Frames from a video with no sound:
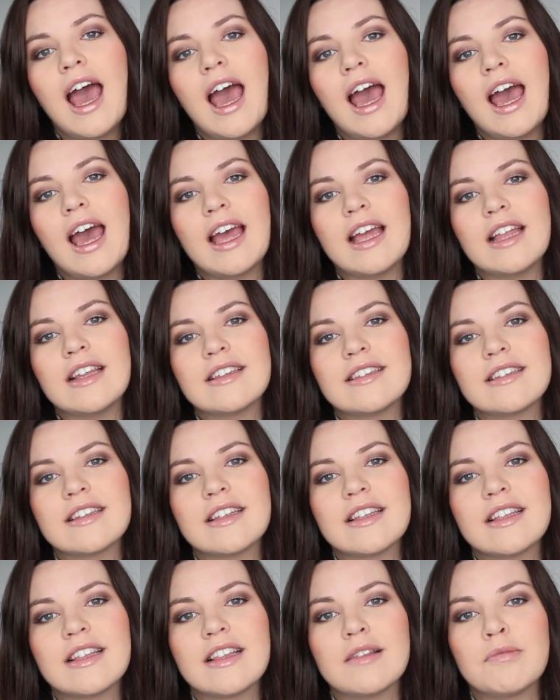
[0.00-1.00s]
and
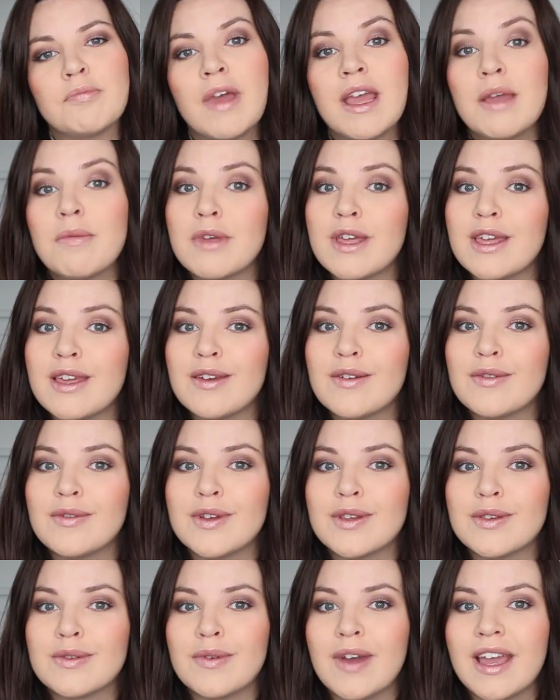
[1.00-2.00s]
baby
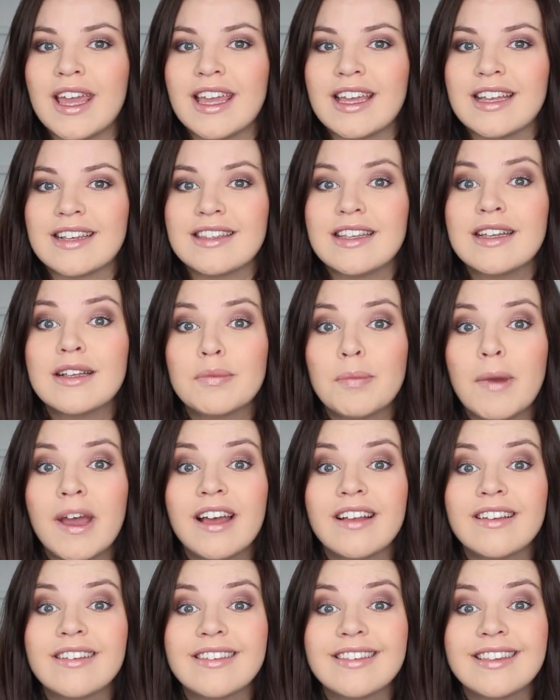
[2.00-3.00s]
was weighing 6
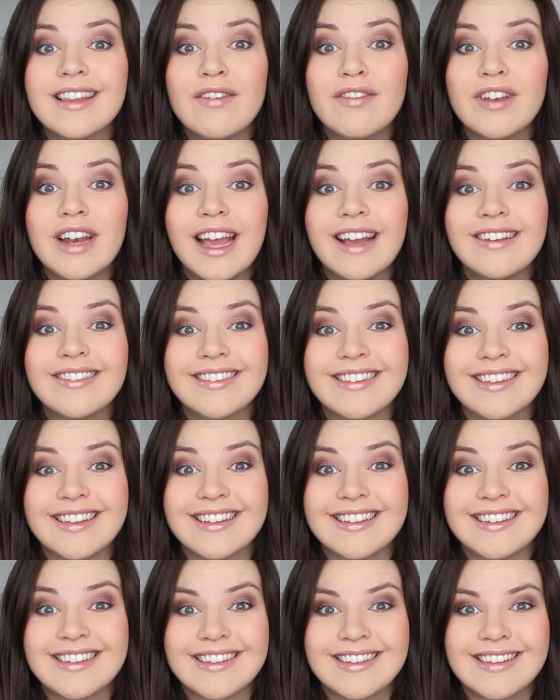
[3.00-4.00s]
pounds 7
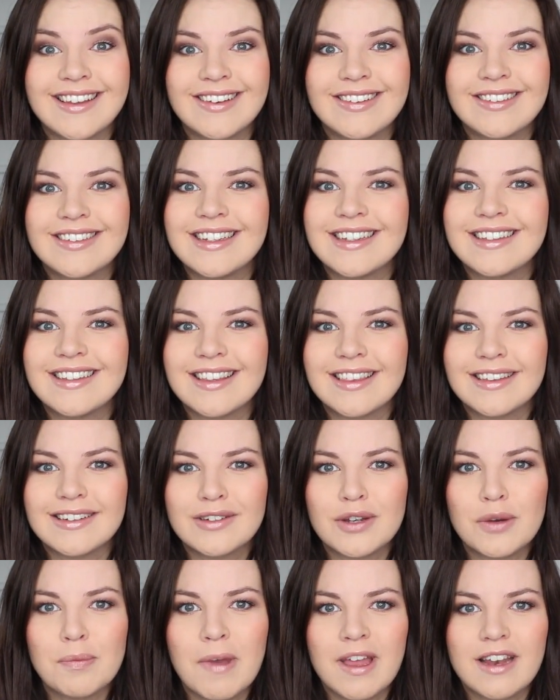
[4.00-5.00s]
ounces. So she's at the
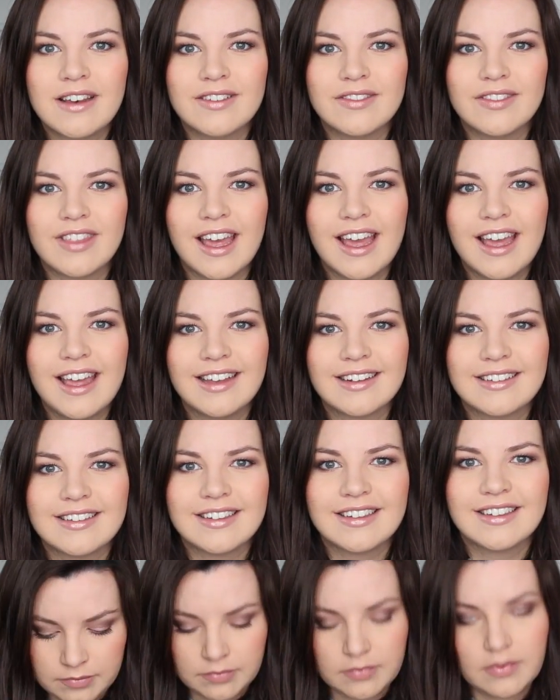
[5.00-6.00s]
top end of that.